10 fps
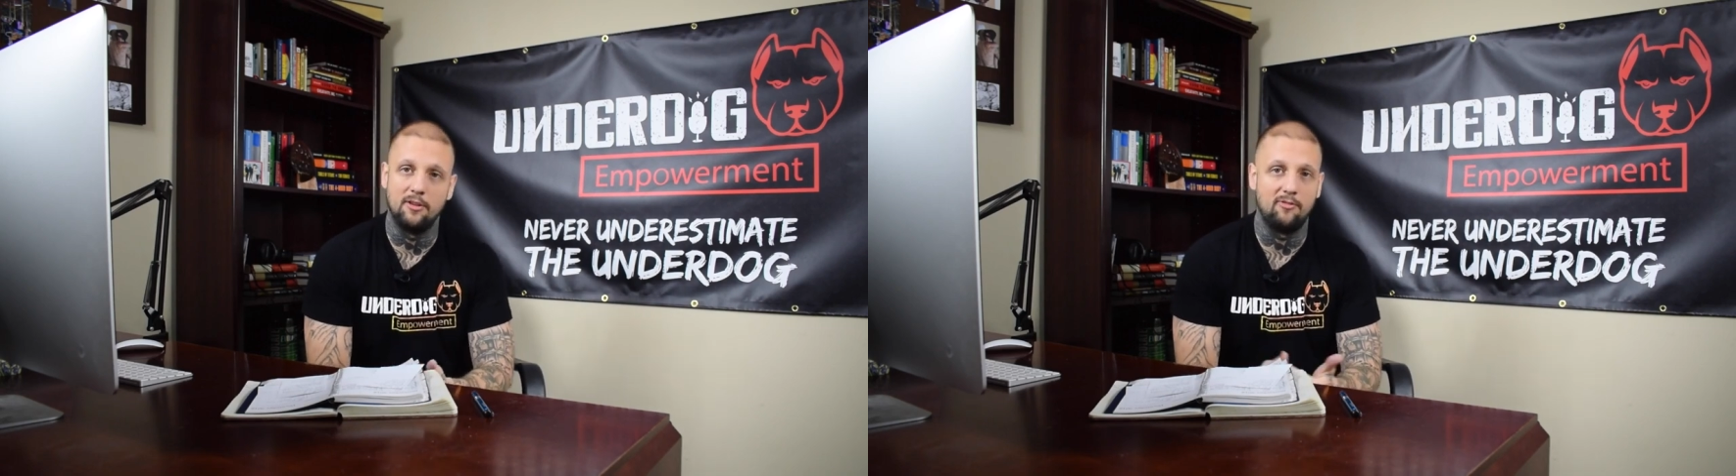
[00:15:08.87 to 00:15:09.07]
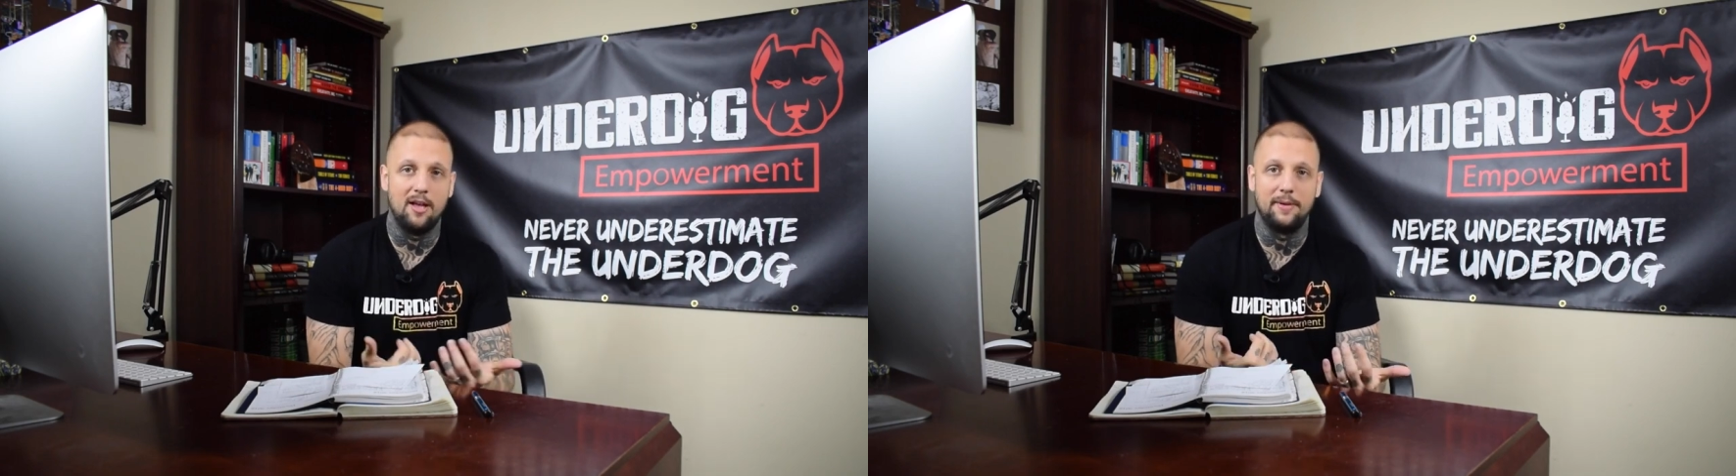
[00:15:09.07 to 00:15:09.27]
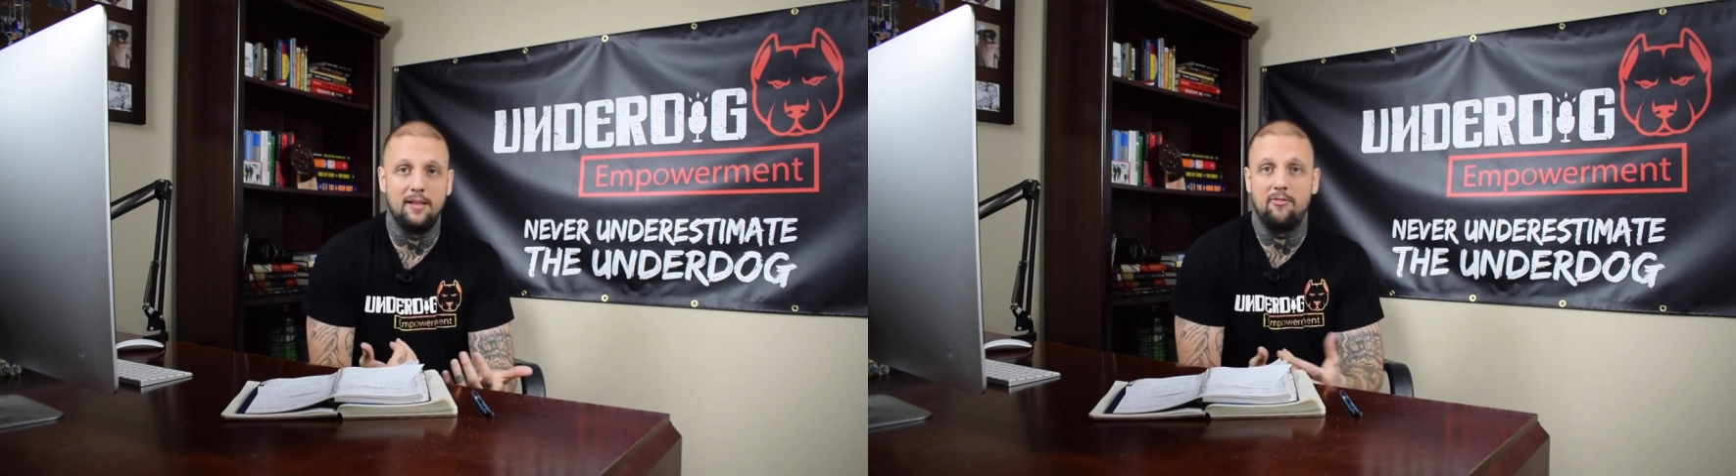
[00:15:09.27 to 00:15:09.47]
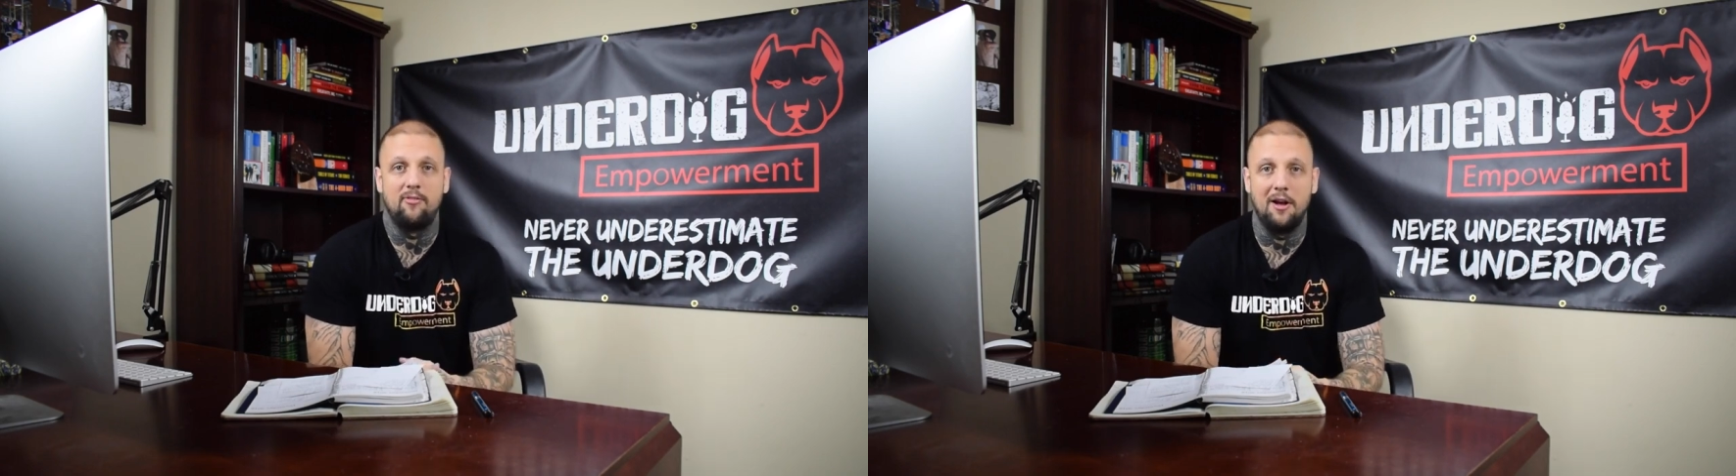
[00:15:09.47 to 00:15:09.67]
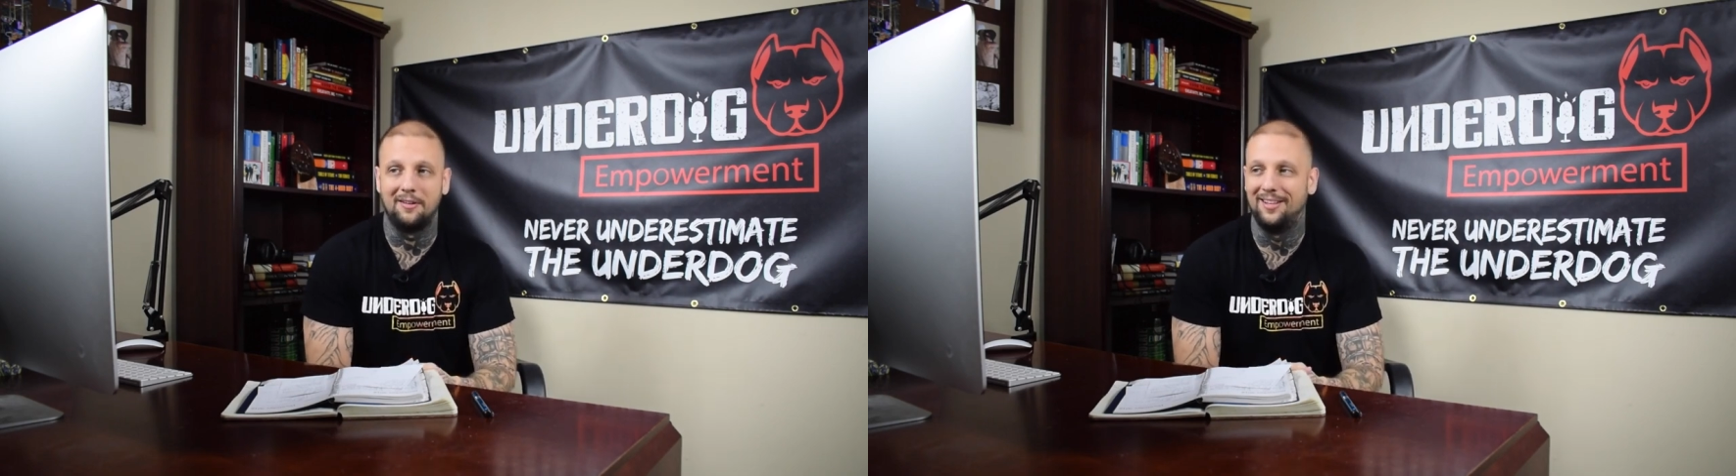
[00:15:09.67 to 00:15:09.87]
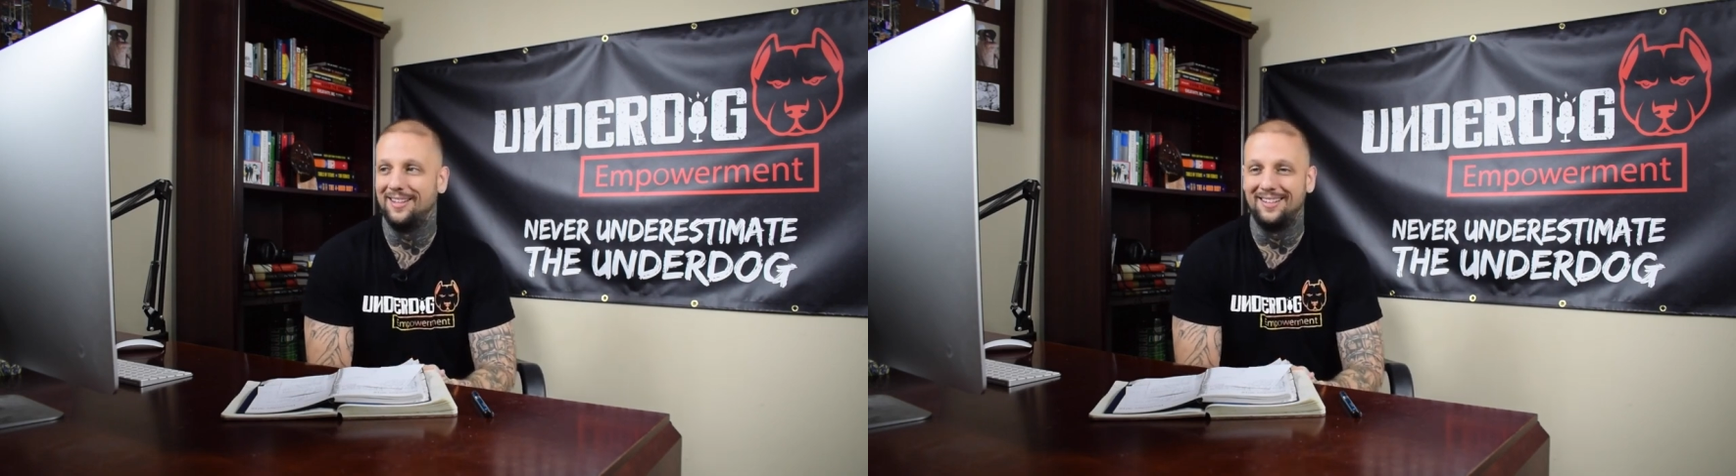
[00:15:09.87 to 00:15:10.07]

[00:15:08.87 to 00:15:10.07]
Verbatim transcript: just tell me it sucked.